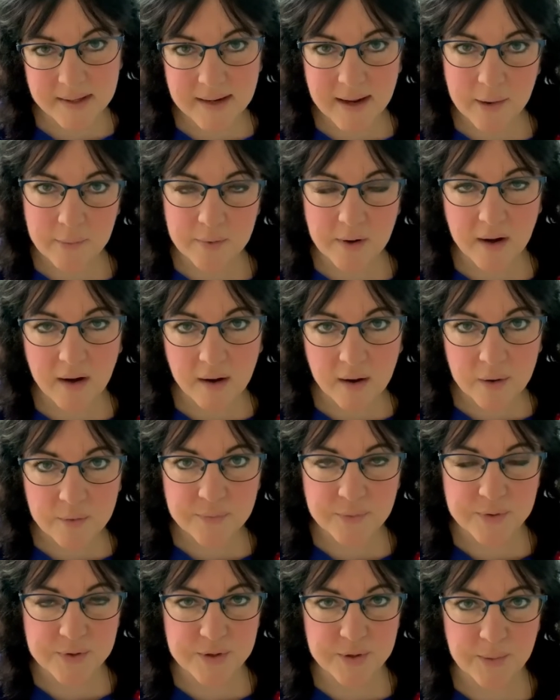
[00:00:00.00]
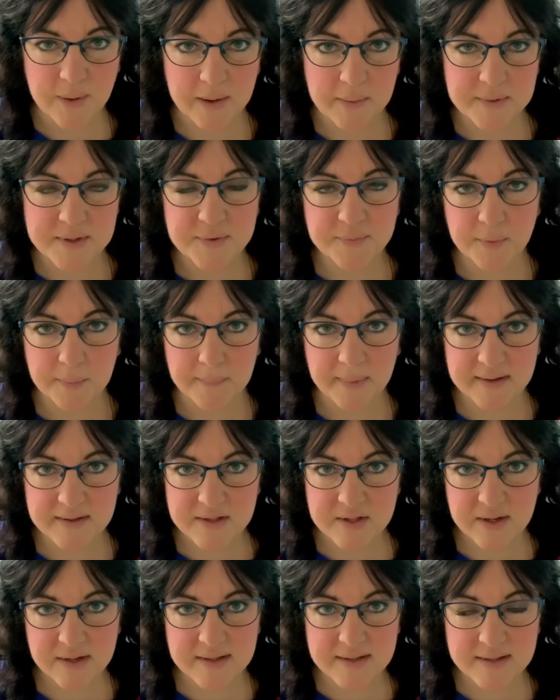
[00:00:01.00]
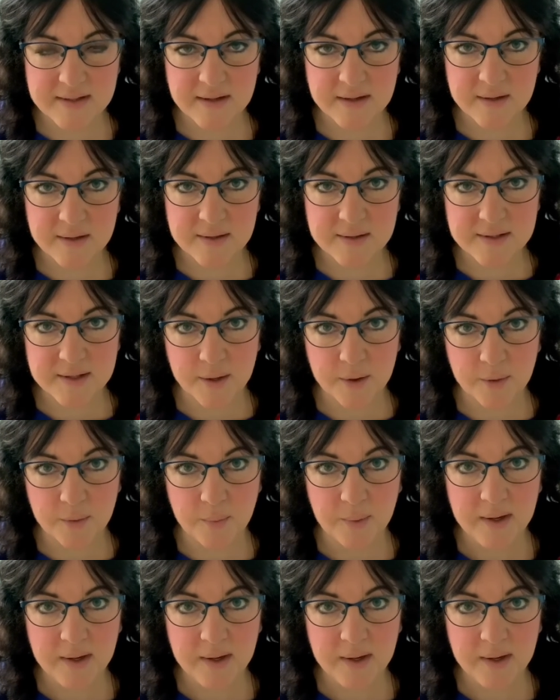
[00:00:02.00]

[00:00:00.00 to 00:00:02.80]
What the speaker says: hour and a half or 2 hours from Manchester, so